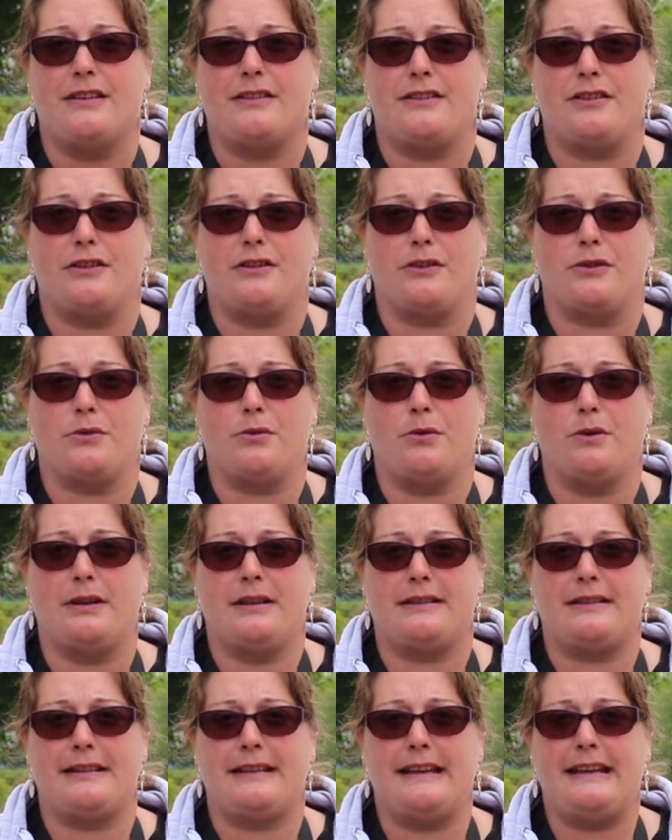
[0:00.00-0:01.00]
to the
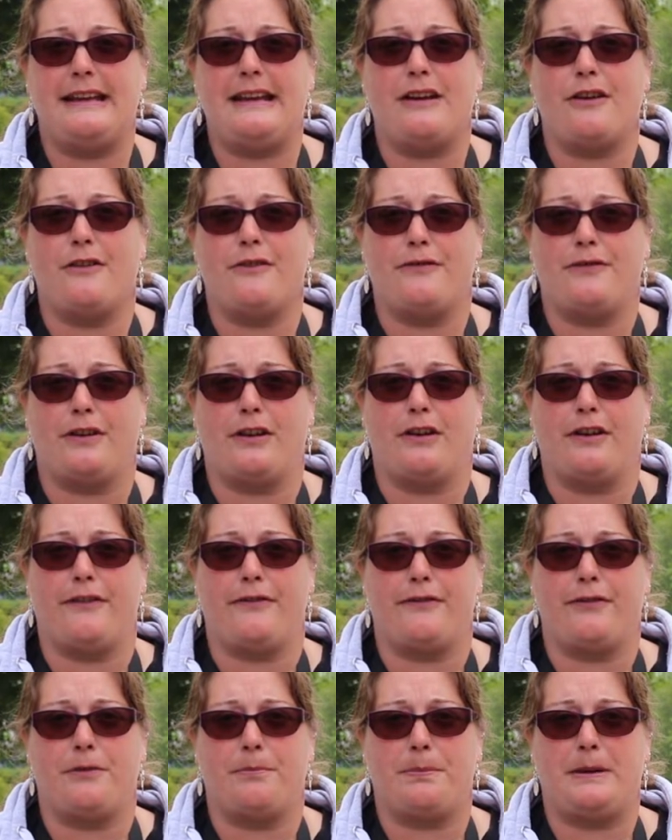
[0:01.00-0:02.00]
quality of life
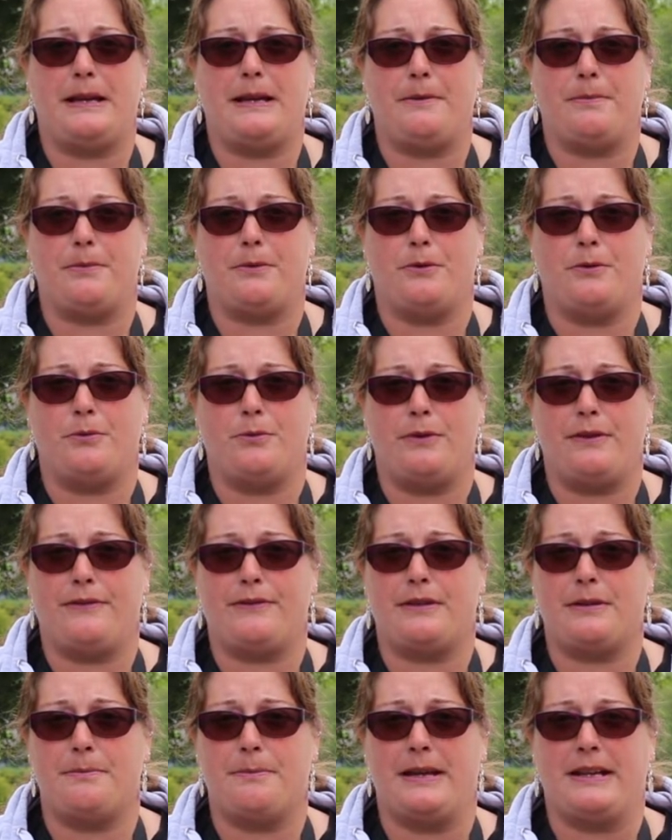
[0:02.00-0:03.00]
for people with
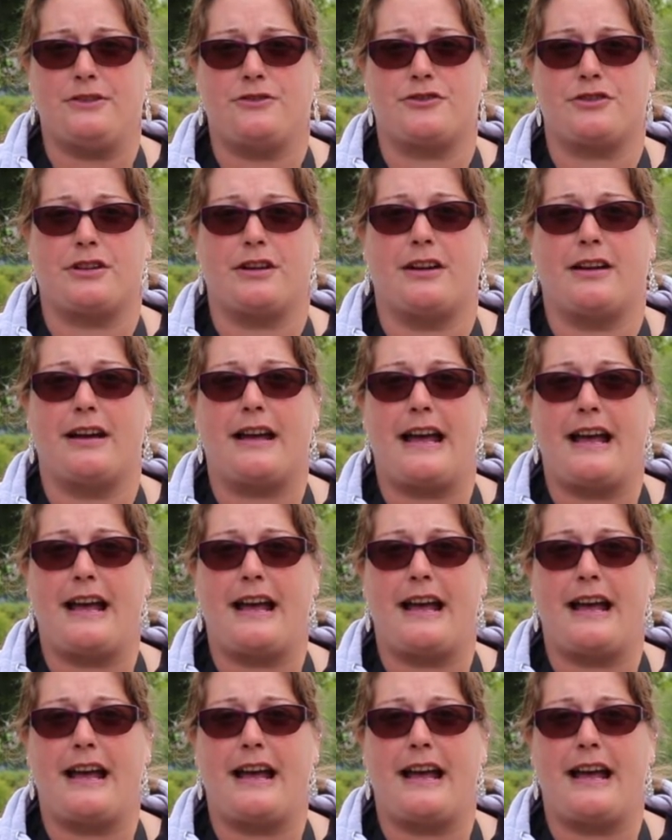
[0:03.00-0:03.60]
dementia